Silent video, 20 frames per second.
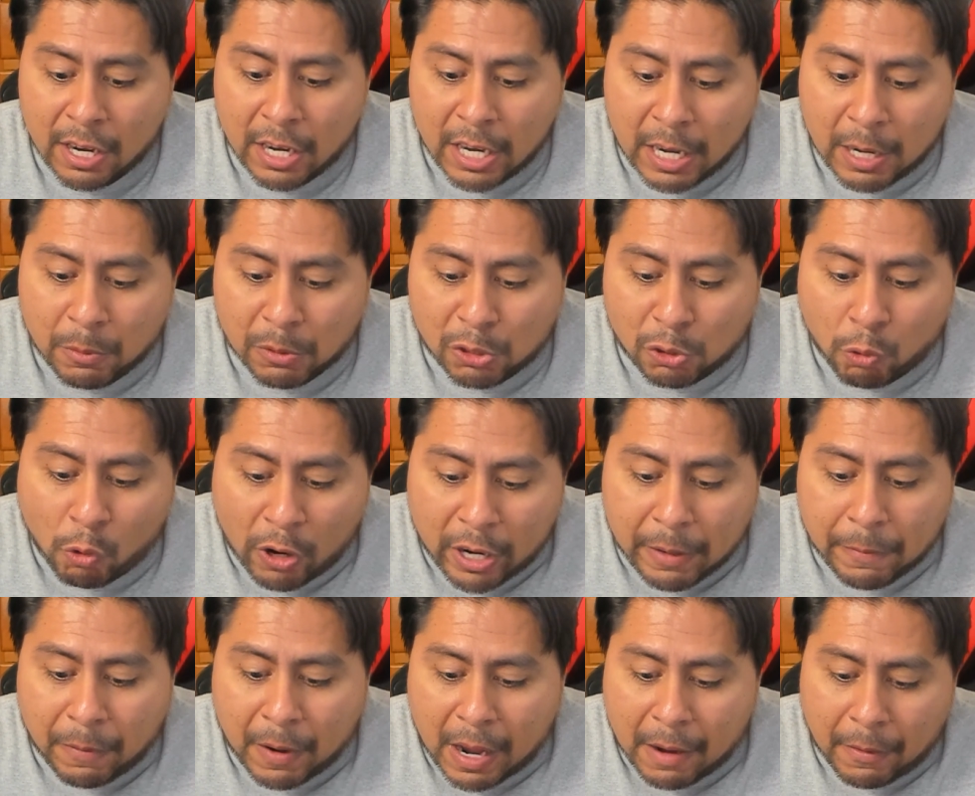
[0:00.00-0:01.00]
he was
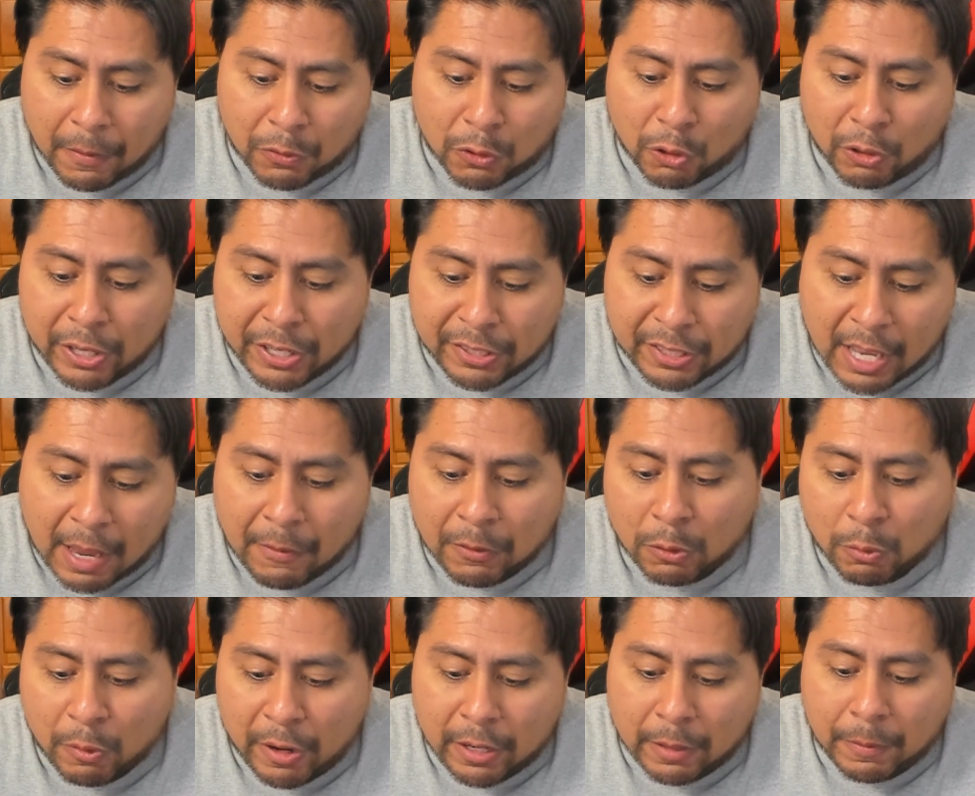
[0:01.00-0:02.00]
25 of 37,
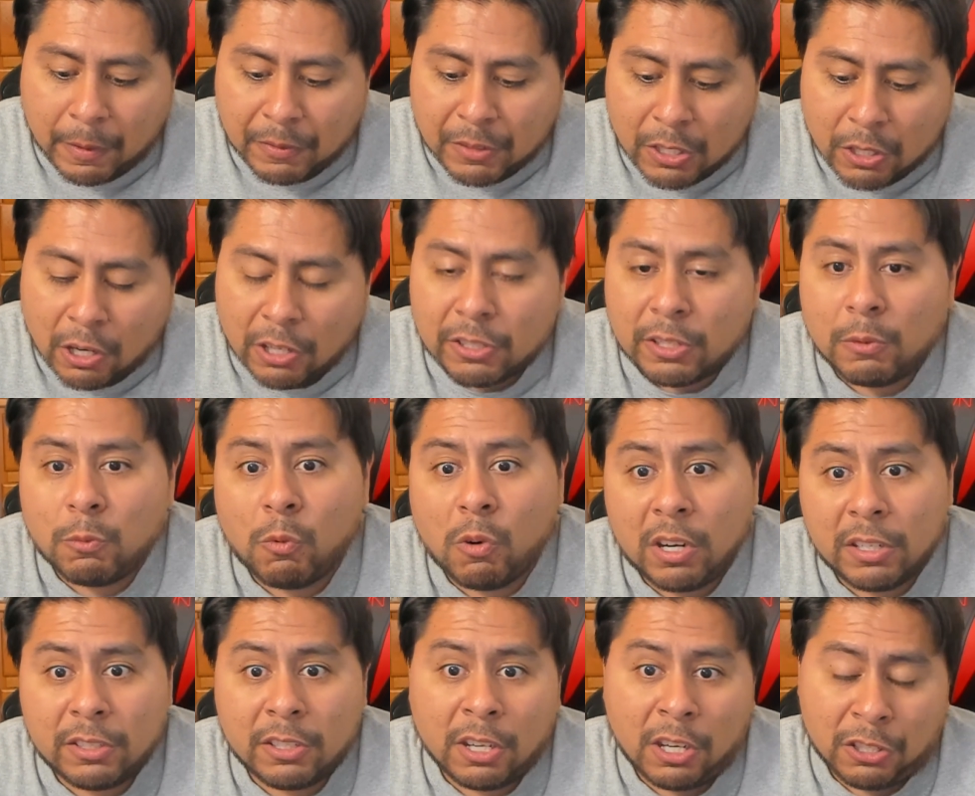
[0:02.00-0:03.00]
315 yards, and
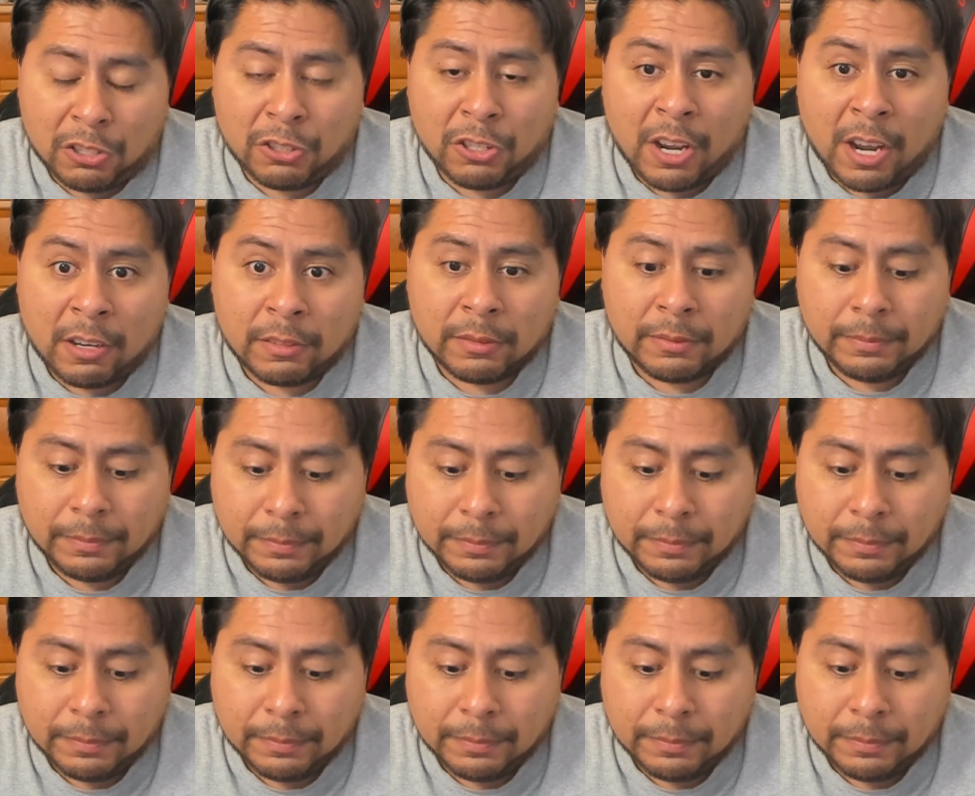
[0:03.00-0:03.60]
one touchdown.